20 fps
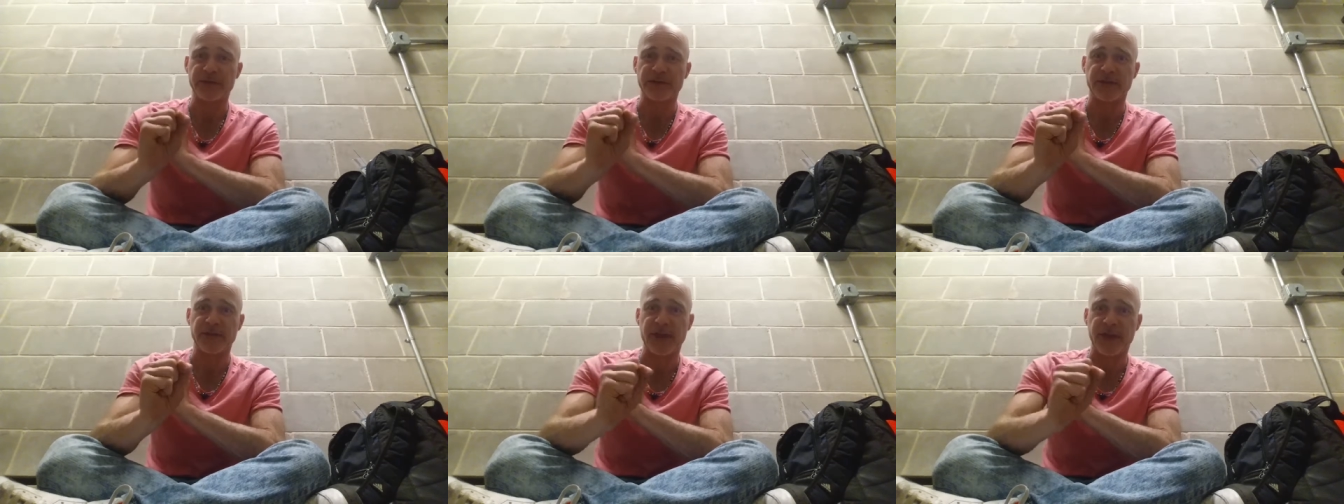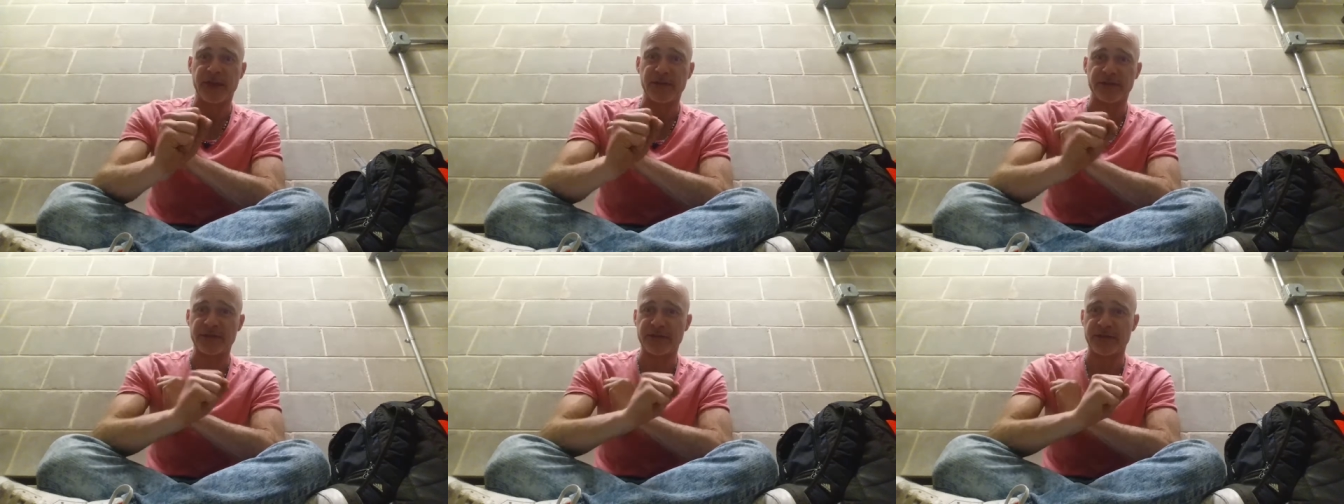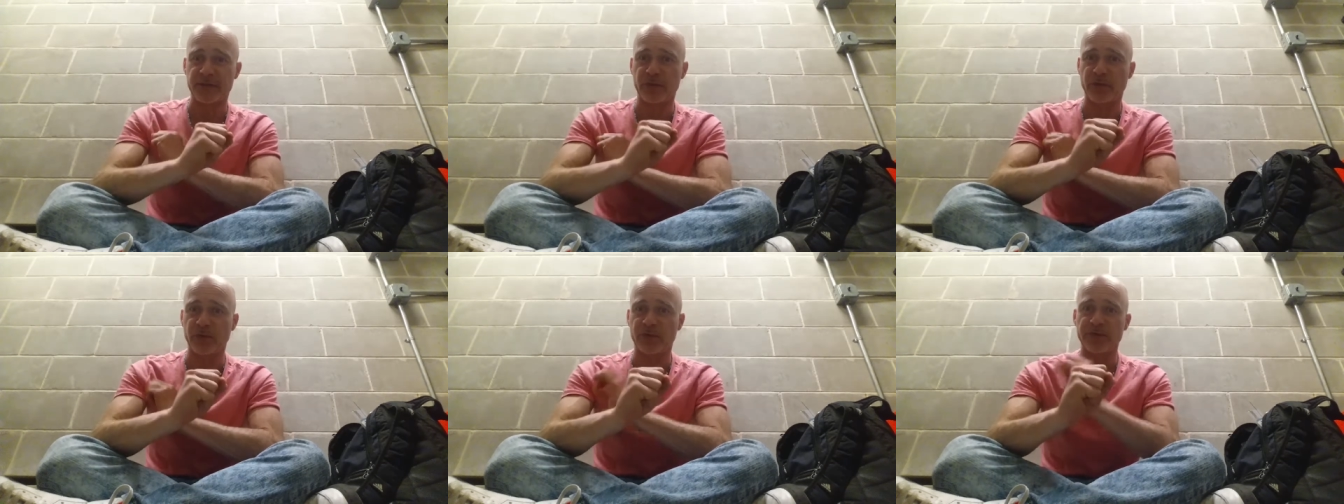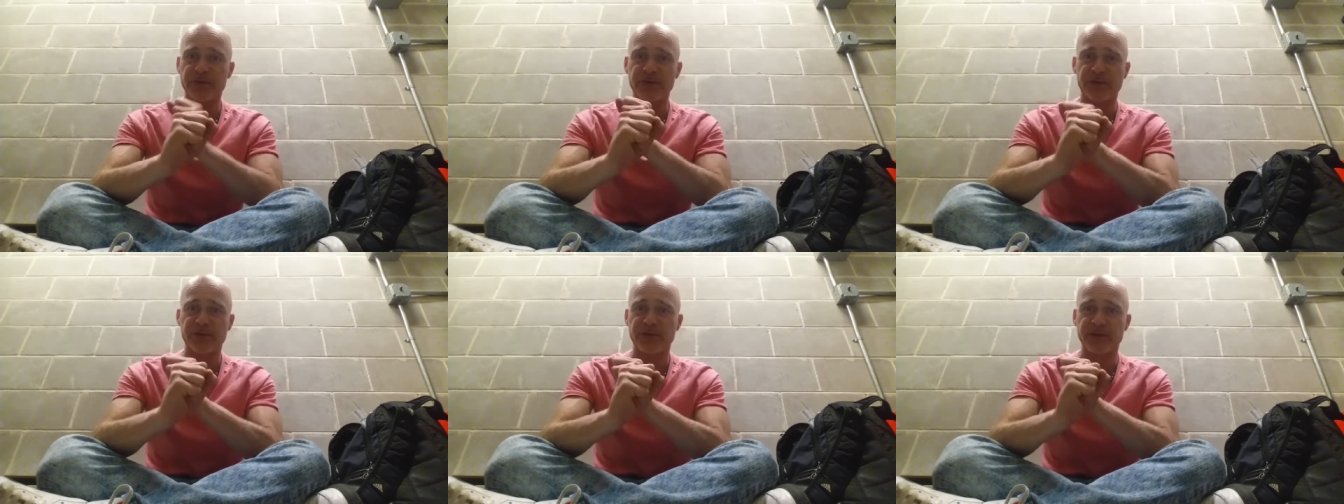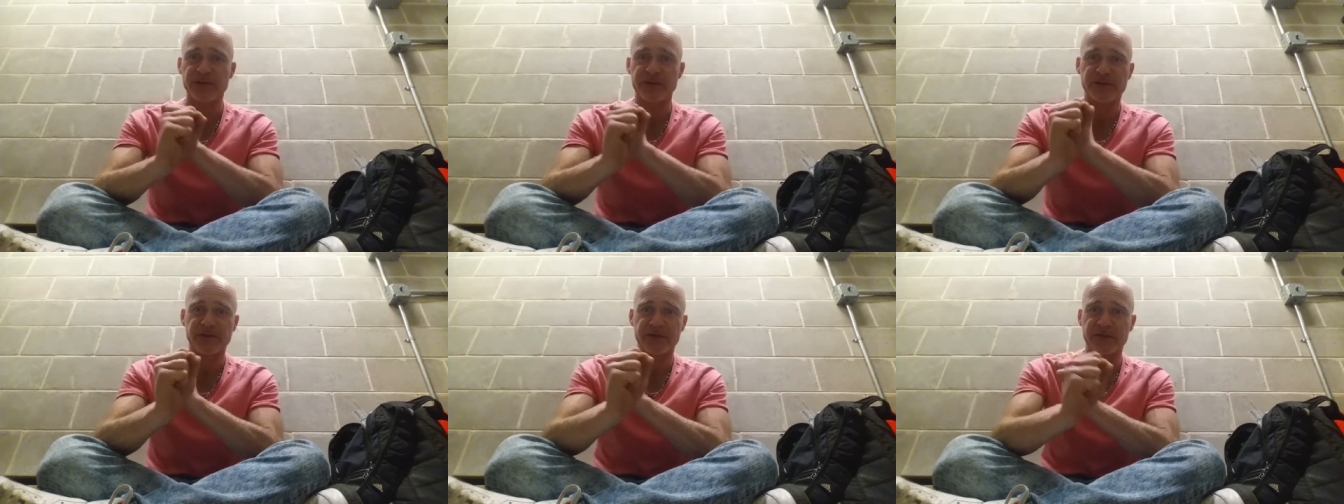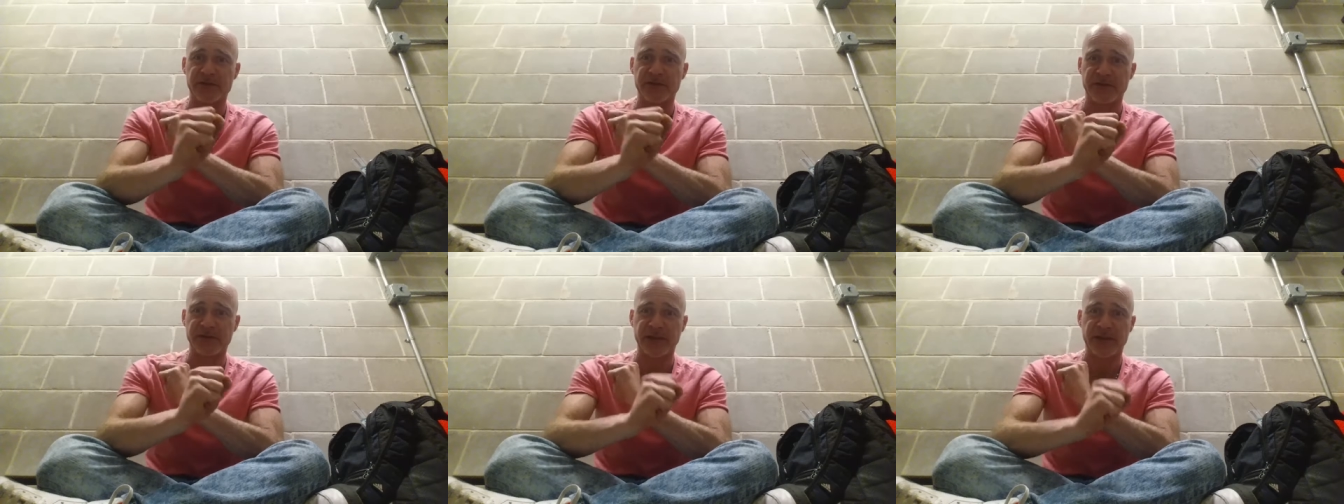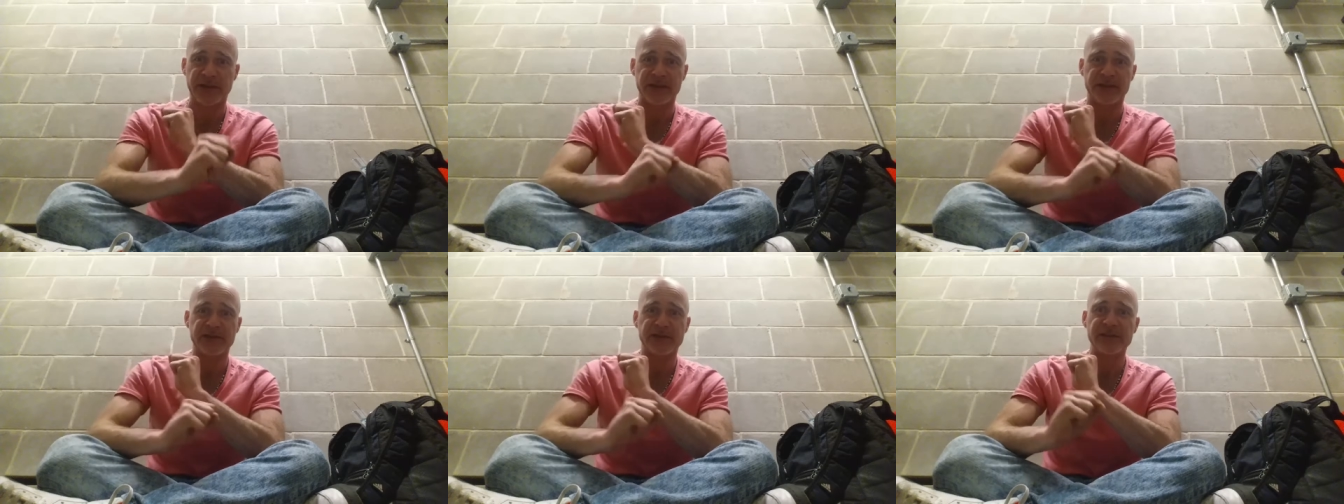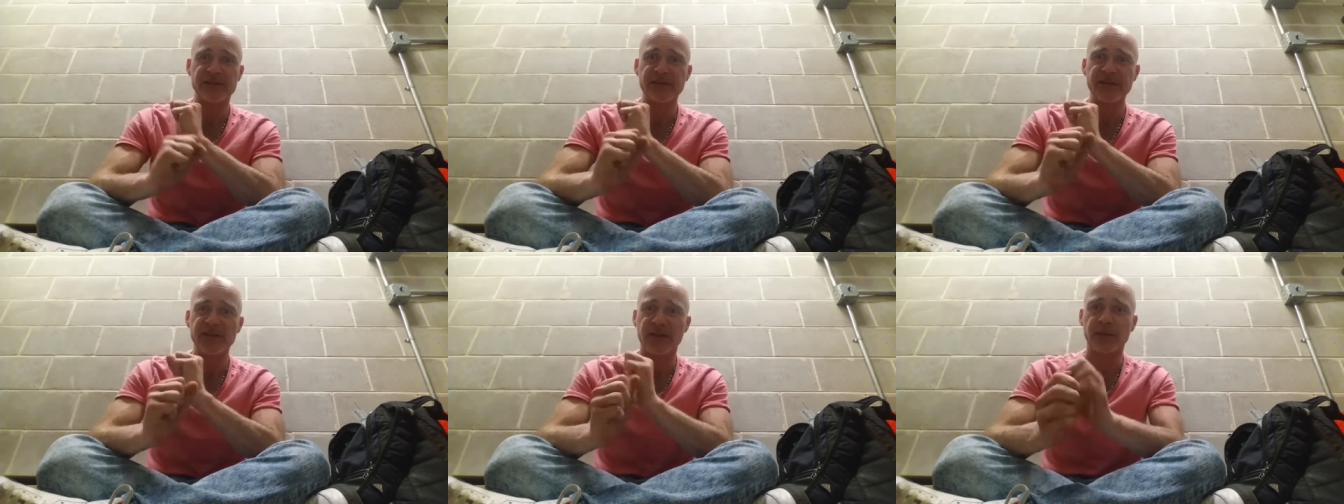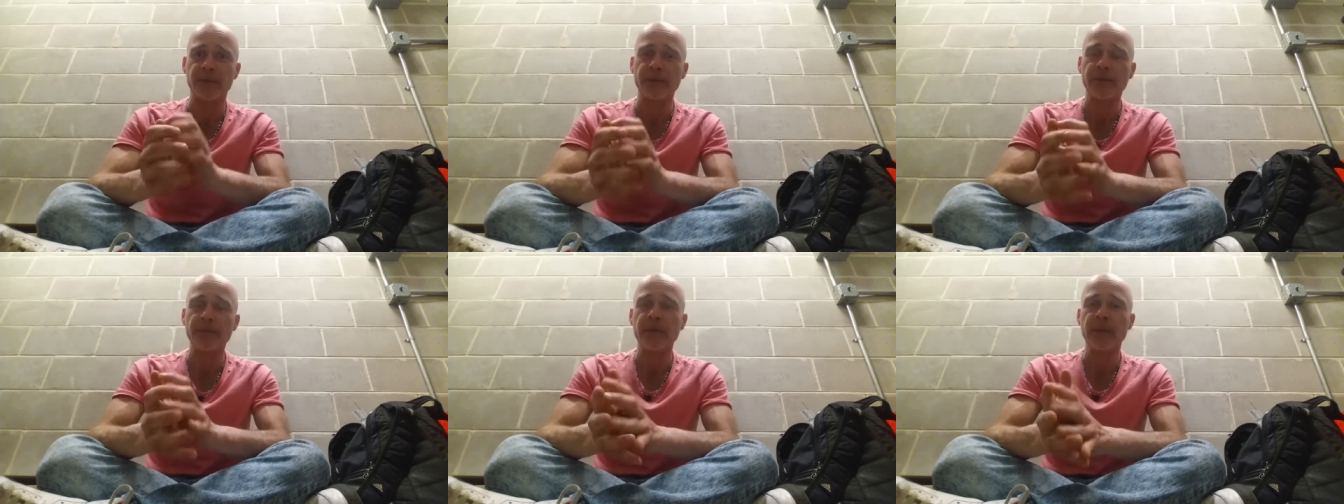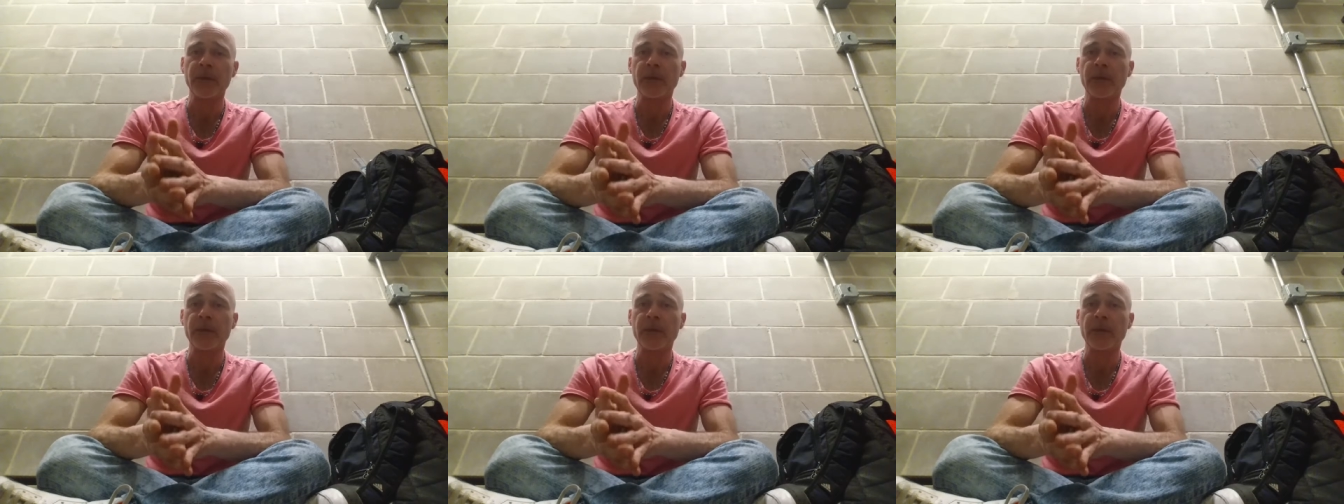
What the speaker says: as the galaxy moves, it just stands still.